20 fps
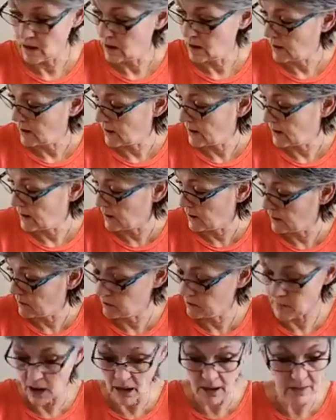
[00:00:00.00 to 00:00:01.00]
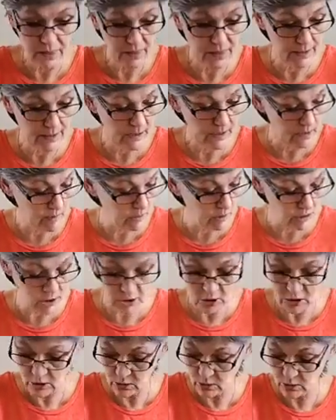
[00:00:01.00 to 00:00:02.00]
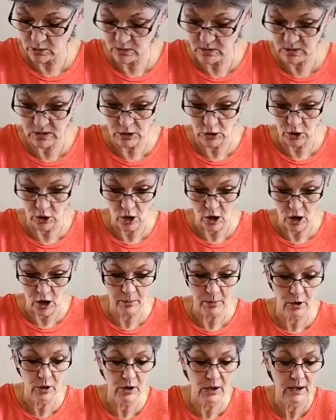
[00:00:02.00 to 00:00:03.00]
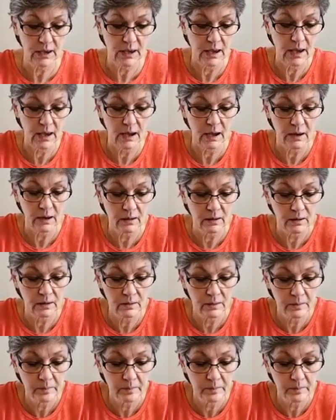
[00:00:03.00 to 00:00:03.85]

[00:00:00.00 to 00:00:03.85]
I think I'm going to use the copper again.